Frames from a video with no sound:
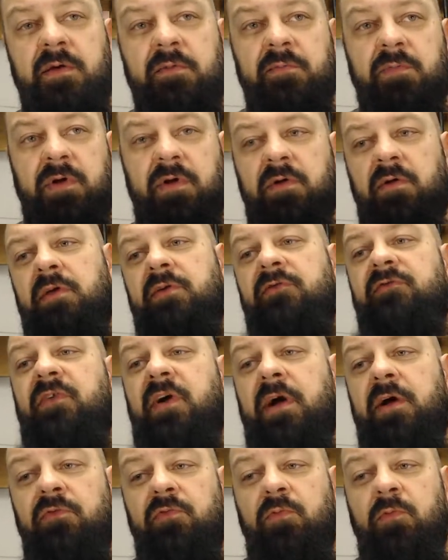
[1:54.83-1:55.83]
but it only
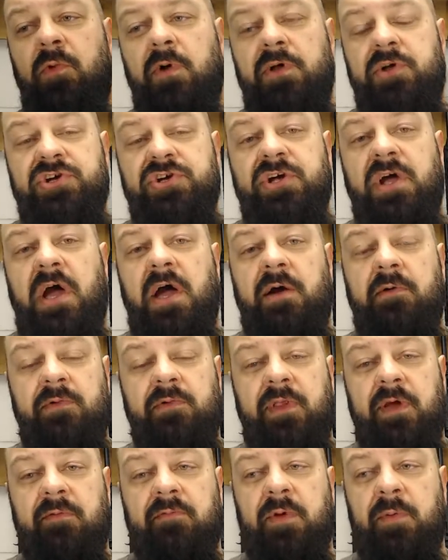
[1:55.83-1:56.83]
fires one shot
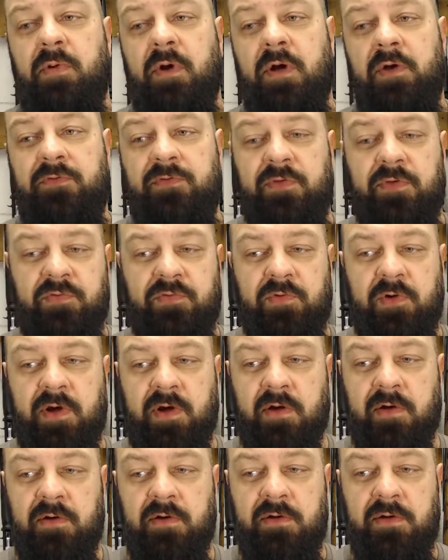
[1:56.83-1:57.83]
with every press of the
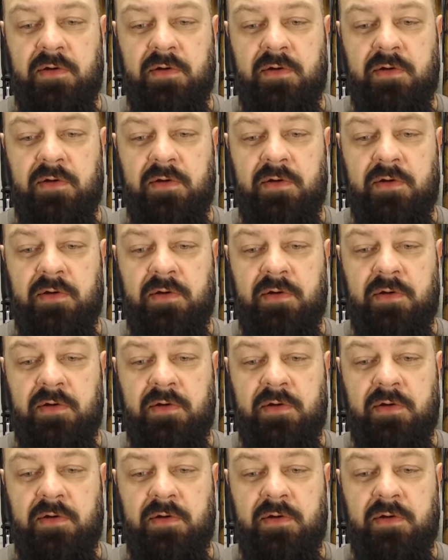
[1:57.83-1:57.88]
trigger.